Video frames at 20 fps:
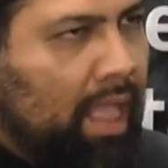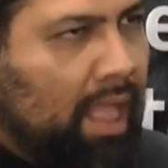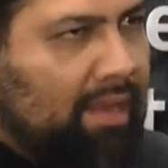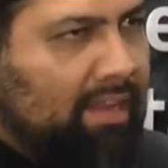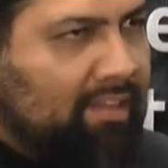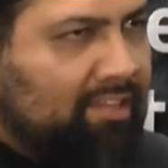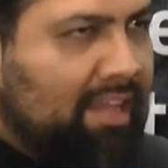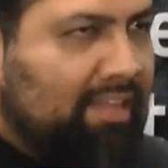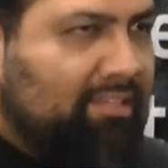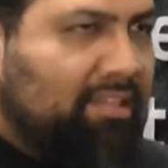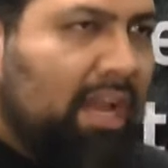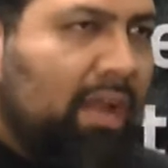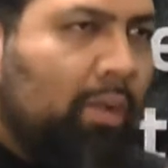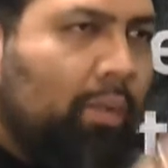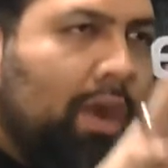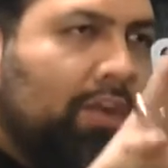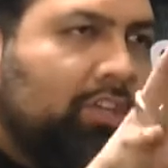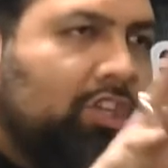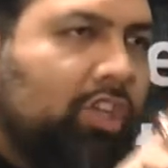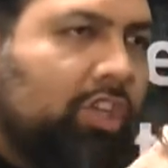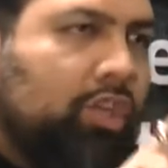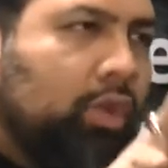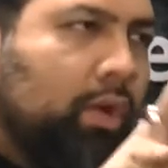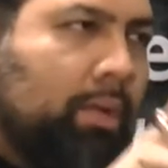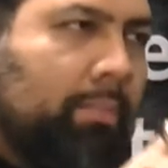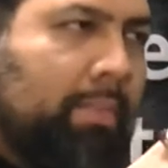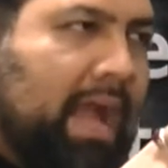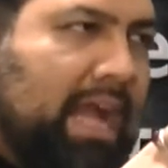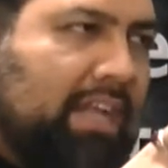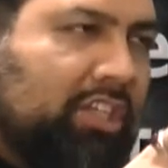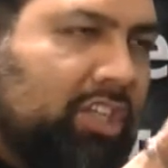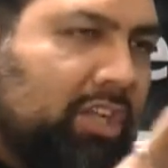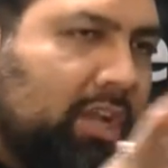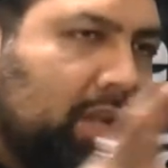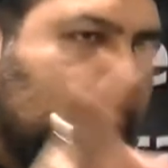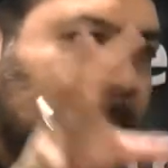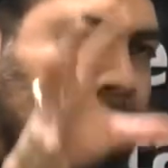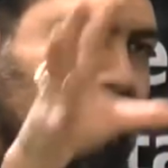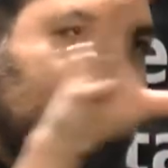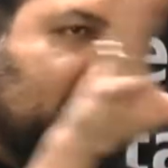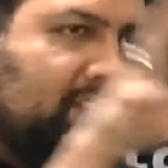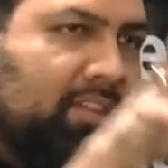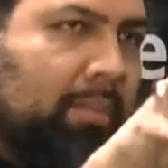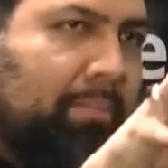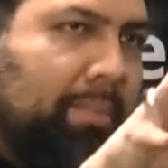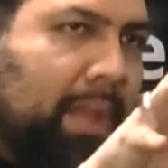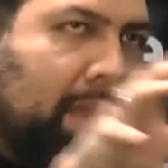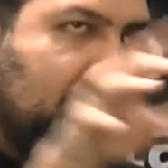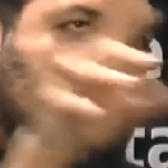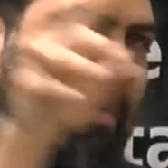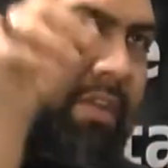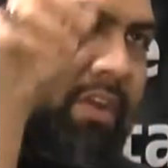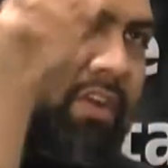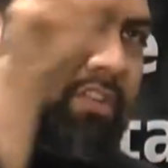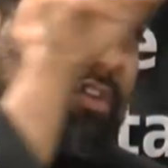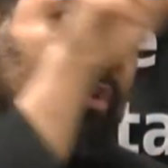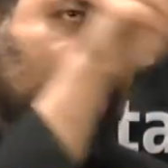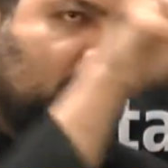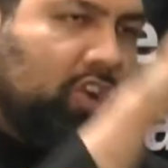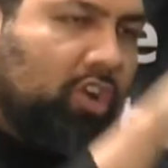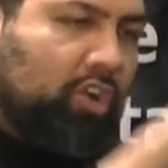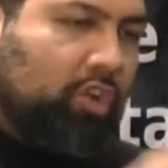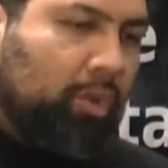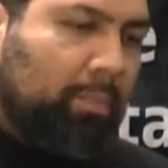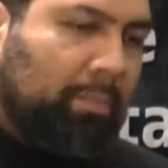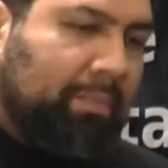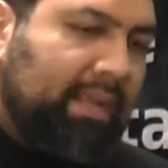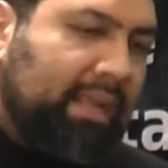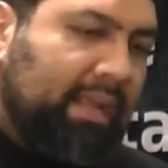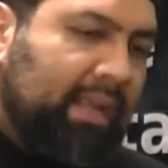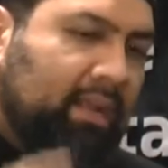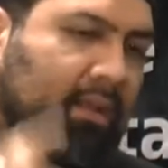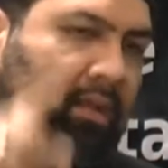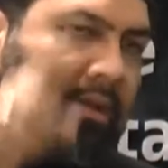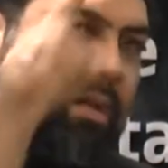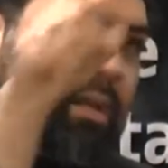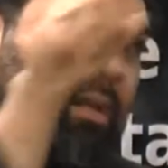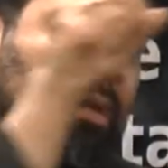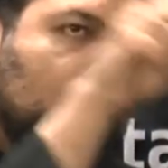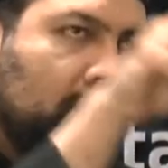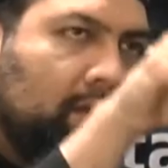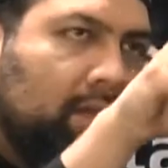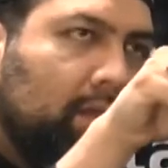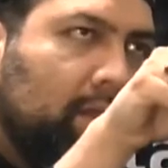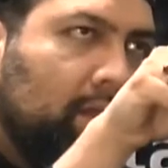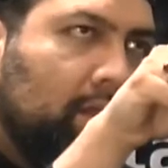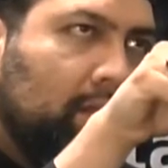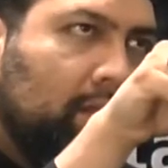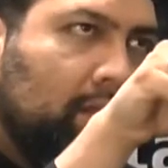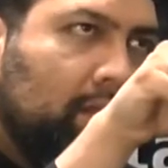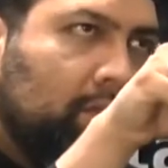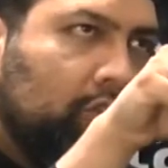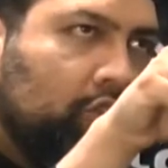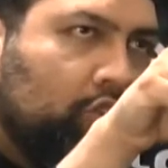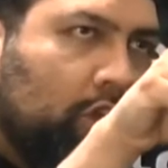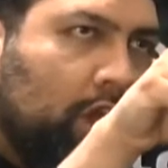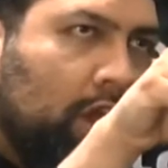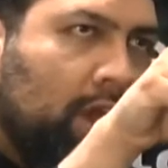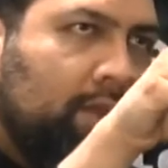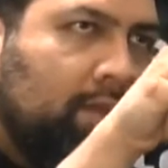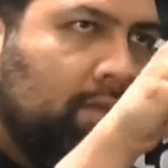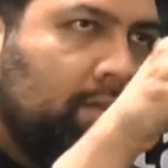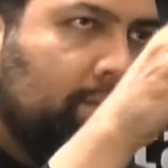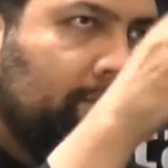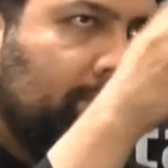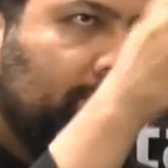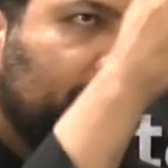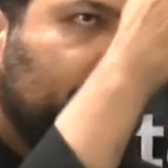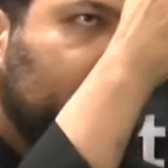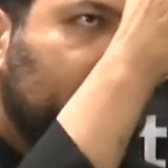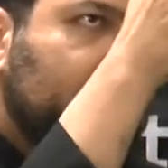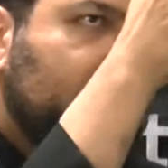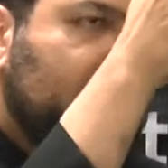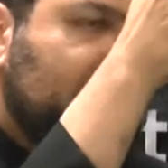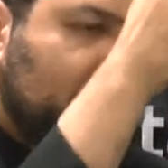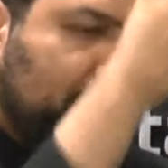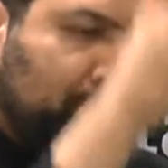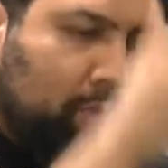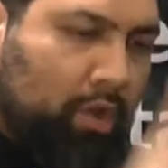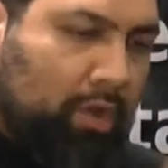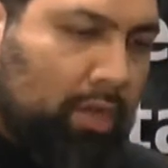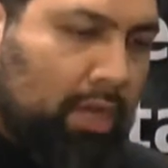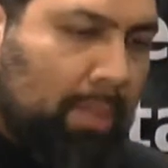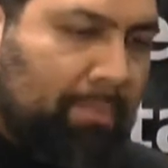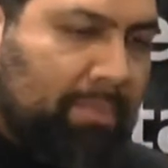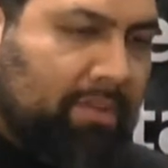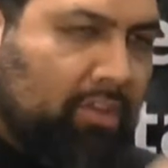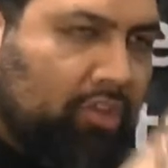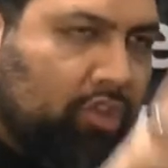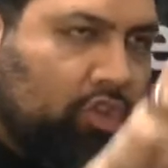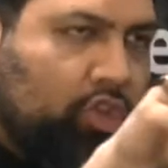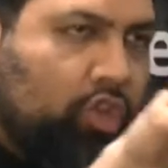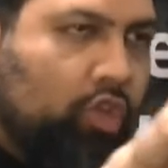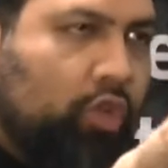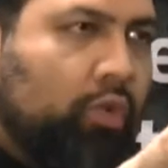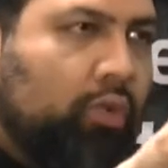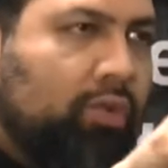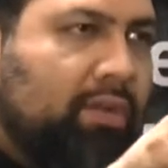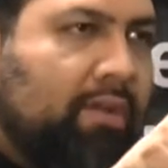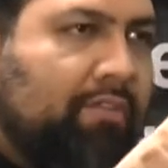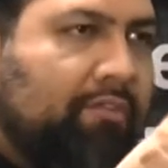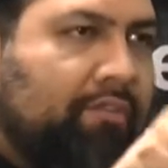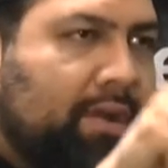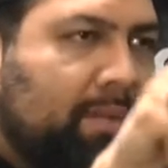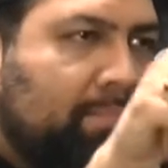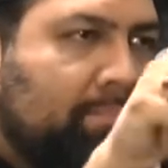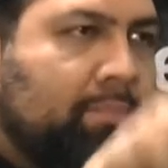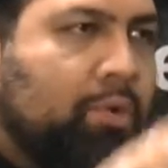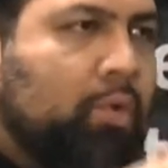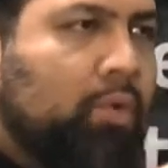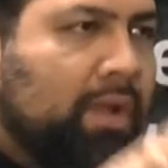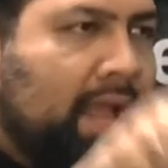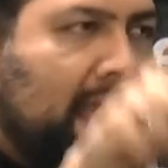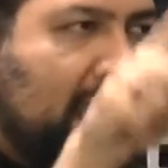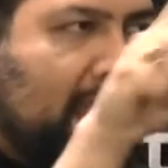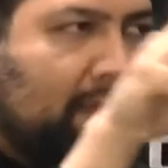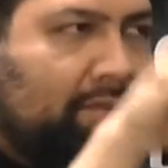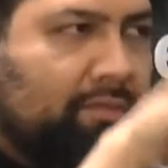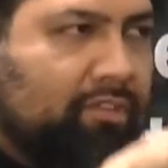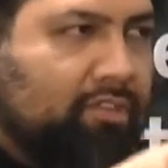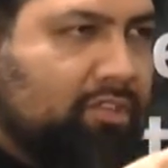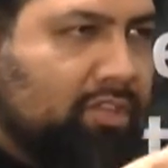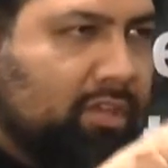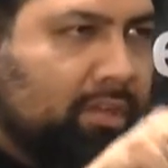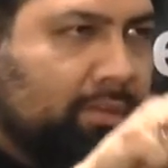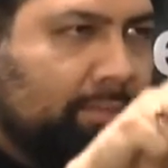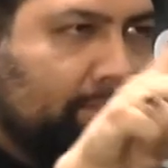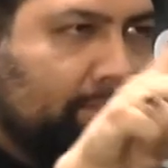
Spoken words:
And he says that I want you to imagine on a piece of paper there's a circle being drawn. It's broken up into 2 different moon halves.